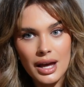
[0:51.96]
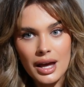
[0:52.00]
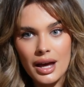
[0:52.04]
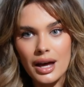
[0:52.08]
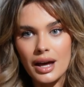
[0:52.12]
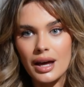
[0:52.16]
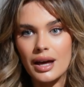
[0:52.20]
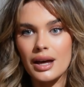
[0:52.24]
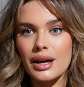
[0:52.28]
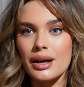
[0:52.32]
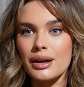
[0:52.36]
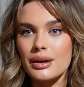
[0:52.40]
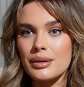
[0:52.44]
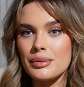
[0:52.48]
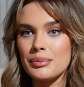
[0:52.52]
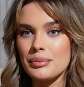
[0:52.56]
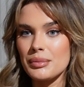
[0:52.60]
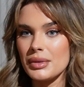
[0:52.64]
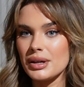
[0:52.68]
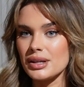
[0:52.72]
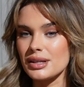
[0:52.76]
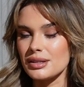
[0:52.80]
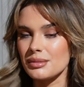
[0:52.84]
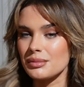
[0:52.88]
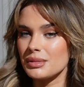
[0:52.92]
I'm
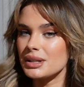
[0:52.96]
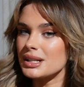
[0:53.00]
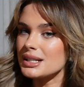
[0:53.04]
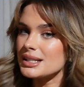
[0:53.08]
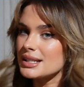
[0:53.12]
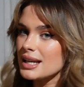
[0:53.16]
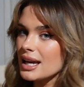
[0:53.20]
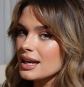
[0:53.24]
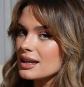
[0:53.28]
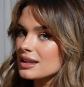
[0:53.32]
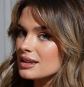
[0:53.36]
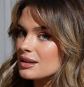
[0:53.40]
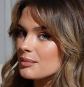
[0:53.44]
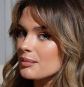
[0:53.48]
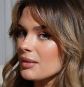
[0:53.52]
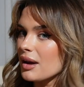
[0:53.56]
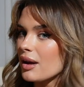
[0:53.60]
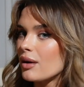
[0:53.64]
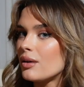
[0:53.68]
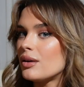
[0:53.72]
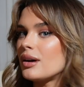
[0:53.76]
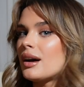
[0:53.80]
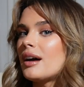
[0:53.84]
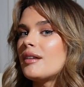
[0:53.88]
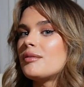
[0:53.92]
going to take them
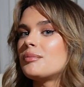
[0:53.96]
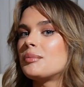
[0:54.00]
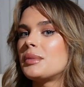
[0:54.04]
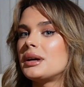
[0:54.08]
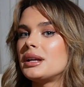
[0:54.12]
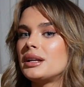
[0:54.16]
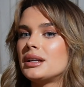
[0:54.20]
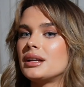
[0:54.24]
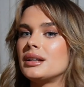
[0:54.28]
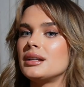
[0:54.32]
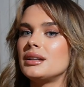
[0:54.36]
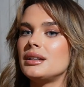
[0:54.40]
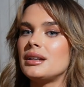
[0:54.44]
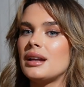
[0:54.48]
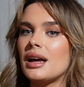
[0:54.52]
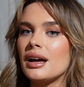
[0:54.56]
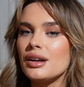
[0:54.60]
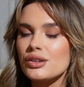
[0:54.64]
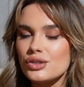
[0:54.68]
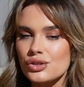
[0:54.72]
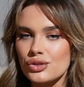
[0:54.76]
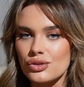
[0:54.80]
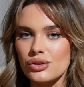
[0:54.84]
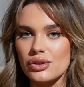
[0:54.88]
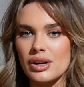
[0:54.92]
out, have my
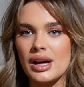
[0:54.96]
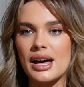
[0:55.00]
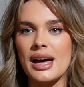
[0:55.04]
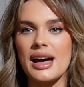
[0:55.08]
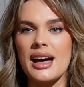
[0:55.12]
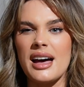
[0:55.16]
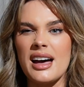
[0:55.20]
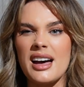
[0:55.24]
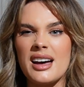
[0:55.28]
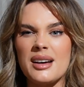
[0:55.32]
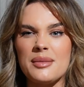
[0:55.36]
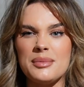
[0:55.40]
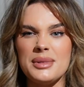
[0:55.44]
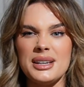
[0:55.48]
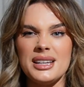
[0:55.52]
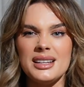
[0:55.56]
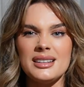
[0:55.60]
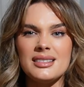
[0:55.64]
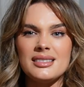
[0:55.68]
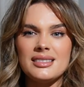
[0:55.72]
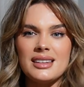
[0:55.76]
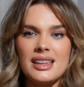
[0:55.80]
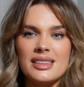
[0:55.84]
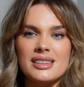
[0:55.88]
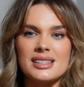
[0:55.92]
natural hair. I
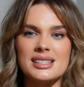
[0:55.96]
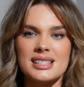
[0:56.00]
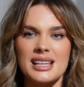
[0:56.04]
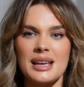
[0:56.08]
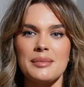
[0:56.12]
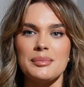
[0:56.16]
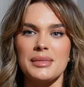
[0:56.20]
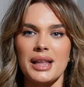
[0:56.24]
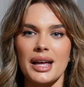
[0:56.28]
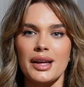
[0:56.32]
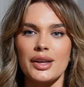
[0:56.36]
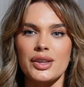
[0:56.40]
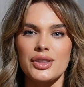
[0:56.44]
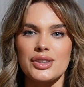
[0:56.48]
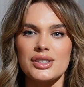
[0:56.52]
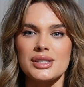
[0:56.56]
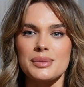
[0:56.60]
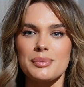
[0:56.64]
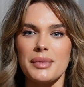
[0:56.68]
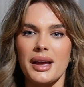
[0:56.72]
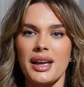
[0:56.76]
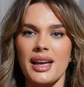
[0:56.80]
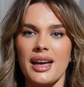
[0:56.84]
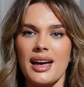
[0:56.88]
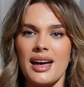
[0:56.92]
mean, they're the same length as
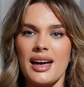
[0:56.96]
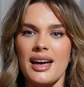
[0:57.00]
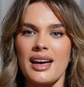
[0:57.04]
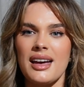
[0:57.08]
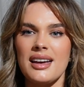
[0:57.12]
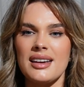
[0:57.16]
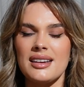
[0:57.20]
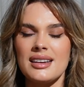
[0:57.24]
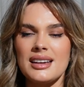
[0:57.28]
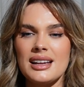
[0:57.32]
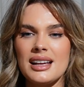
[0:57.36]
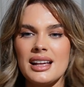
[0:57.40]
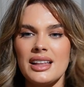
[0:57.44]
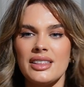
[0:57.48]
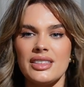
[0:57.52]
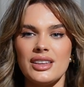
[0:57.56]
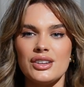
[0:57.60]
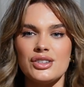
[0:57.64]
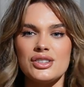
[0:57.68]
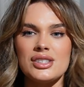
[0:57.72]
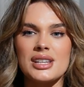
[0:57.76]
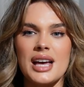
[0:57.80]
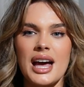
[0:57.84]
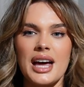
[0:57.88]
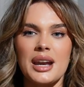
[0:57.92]
my hair. They
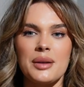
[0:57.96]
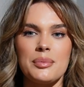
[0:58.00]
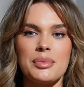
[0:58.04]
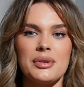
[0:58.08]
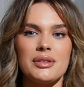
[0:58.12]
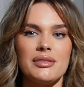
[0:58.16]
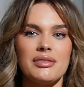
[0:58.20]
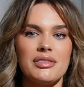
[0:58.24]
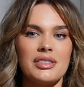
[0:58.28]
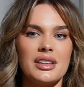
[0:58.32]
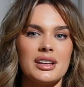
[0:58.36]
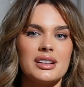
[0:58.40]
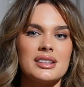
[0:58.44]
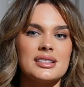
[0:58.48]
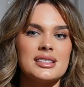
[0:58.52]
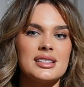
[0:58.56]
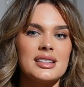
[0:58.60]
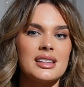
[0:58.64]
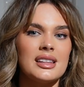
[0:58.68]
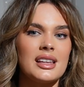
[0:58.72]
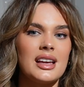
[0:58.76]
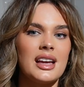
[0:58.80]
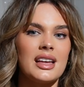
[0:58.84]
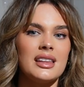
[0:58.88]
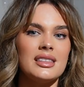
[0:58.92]
just add a bit of thickness
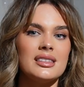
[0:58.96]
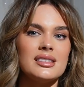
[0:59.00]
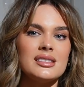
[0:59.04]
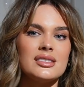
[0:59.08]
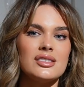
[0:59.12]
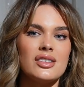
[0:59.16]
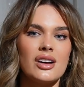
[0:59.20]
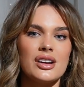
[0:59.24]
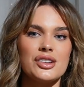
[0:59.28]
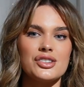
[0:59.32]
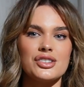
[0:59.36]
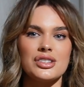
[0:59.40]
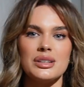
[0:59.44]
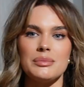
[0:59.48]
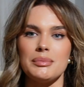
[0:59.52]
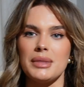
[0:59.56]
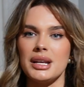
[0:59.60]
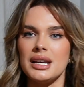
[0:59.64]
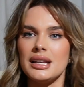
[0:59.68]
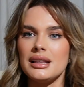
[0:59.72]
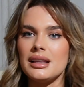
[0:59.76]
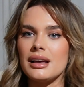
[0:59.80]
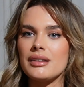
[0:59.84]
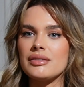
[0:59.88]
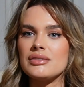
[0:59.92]
at the end. There's not actually
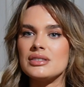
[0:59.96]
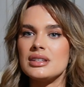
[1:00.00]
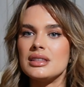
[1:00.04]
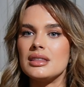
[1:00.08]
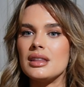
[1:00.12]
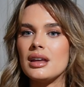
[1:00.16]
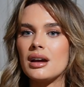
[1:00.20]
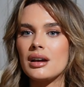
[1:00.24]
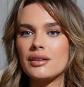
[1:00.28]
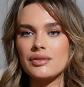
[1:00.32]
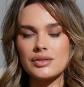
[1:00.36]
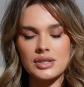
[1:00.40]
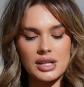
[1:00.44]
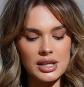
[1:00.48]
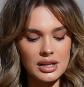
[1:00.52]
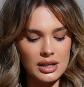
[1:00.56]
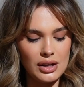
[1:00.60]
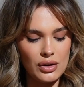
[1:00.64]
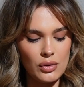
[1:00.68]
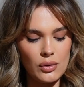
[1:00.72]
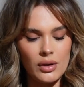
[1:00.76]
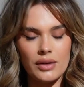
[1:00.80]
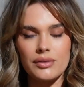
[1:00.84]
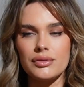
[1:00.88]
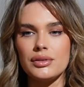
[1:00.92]
many left in there. I've taken
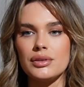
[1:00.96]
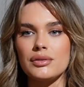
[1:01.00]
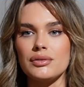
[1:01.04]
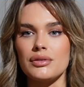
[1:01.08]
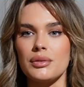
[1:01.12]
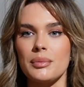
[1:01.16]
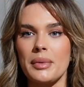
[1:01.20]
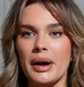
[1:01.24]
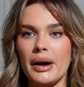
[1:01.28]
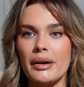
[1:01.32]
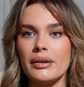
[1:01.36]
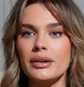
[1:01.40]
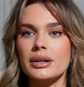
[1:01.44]
quite a few of them